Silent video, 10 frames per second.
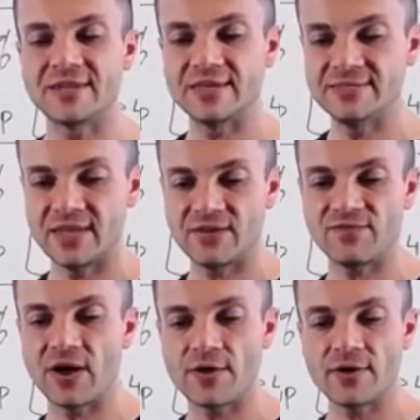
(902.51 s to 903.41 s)
It's an
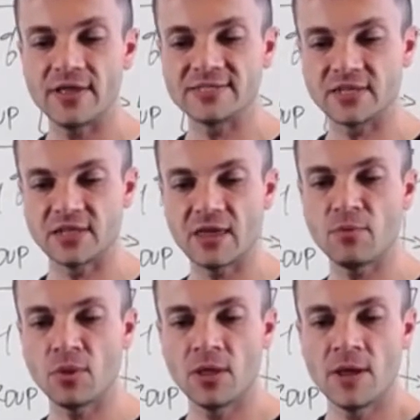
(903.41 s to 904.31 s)
identifier, it's a
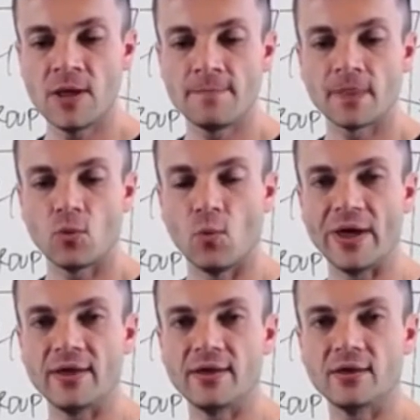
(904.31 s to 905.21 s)
label.
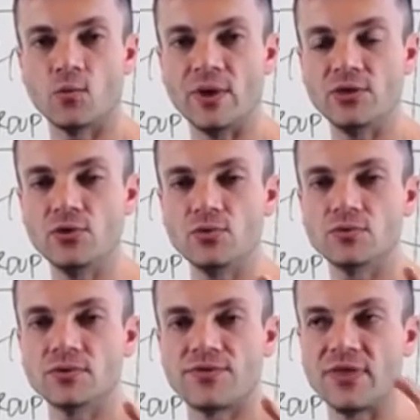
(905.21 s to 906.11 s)
When
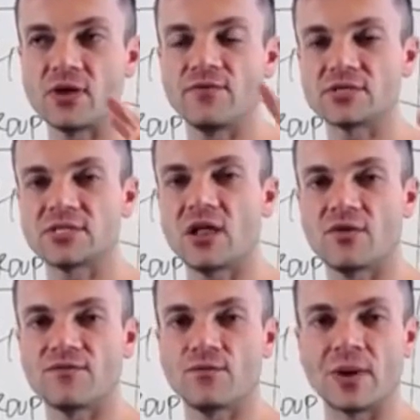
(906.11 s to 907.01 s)
you think of
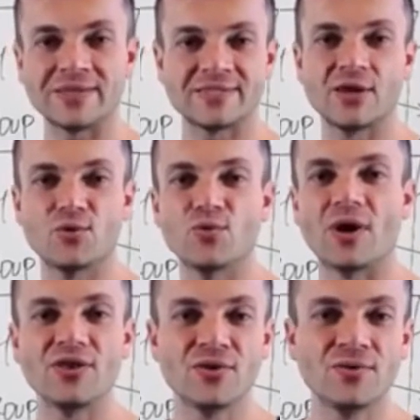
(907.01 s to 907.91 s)
yourself, when I say,
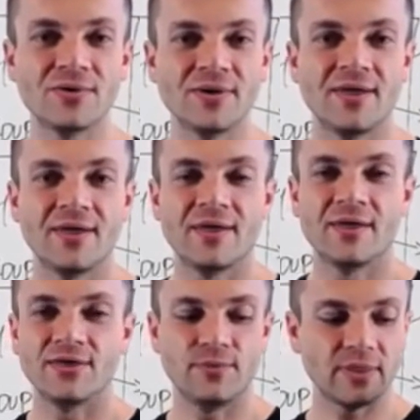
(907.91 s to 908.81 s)
who are you?
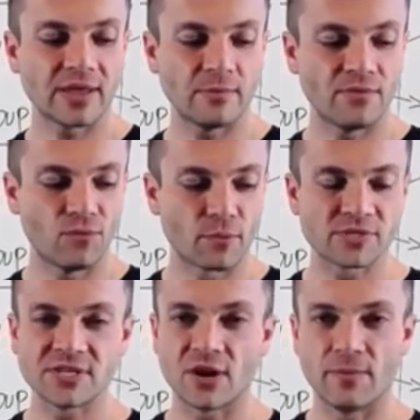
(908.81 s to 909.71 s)
You'd be like, I'm a
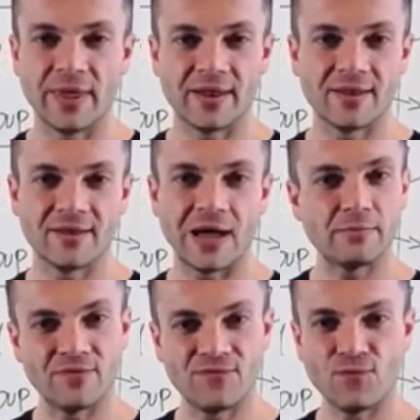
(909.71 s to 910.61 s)
4%er, man.
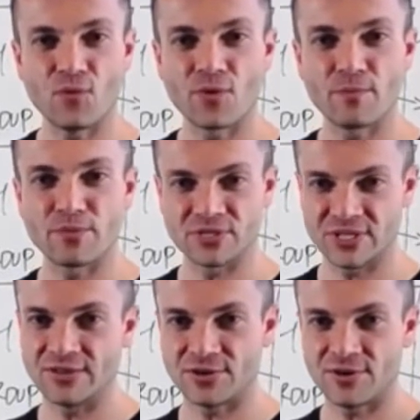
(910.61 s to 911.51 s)
I'm a
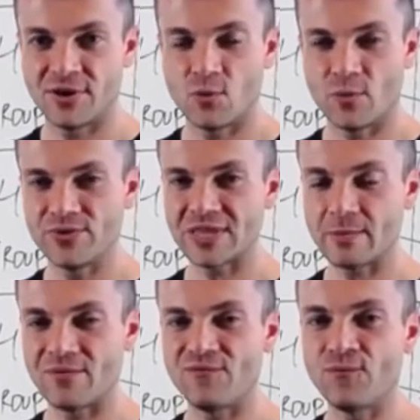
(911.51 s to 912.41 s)
4%er. When you
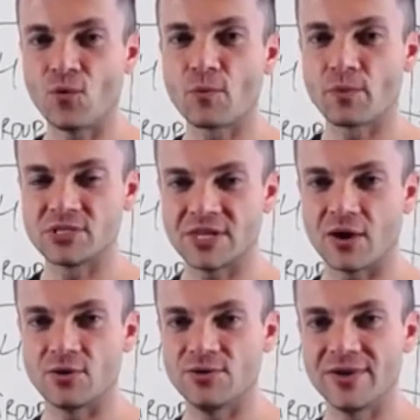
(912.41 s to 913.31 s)
say I'm a
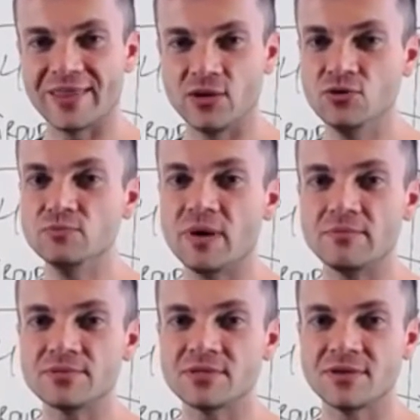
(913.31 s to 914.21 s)
4%er, do you get
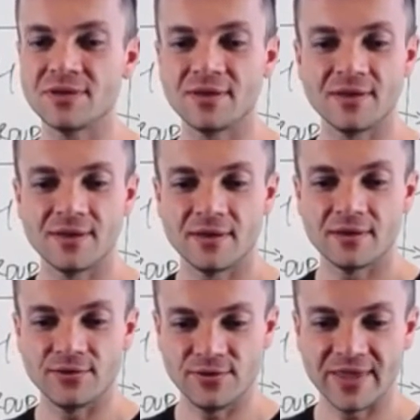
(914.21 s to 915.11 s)
goosebumps?
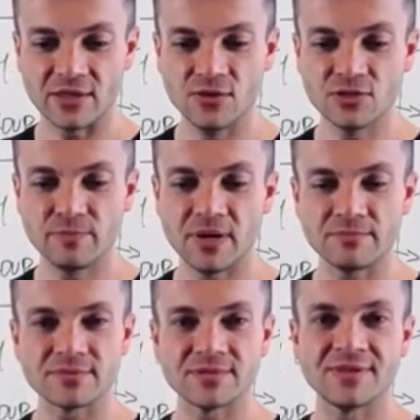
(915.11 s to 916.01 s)
Do you get
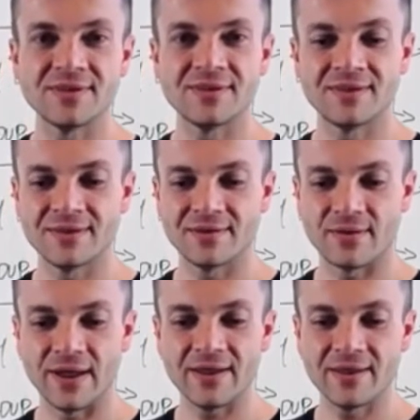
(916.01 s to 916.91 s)
goosebumps?
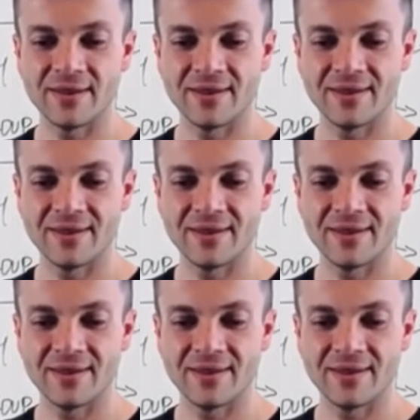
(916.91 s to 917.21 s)
Right?